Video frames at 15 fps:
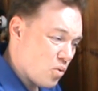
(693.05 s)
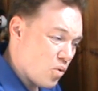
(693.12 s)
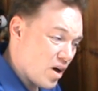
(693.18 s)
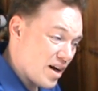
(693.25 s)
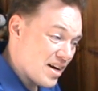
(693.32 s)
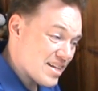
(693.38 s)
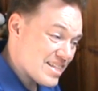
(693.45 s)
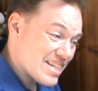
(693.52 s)

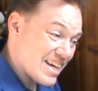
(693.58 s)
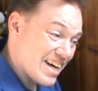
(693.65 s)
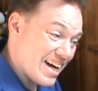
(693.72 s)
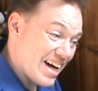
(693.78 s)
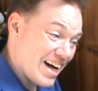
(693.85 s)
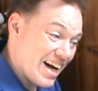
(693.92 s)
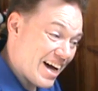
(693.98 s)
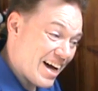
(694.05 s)
what
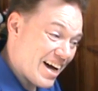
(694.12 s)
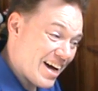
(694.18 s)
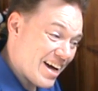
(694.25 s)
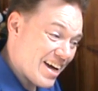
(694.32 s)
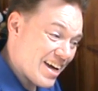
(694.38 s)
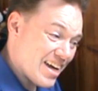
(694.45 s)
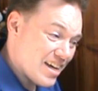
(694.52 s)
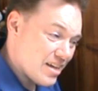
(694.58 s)

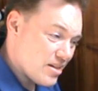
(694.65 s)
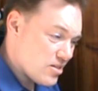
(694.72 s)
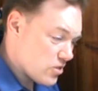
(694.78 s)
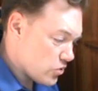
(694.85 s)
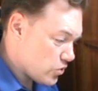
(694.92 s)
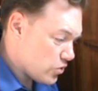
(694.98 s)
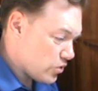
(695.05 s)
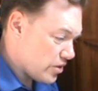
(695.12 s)
I
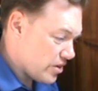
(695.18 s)
do.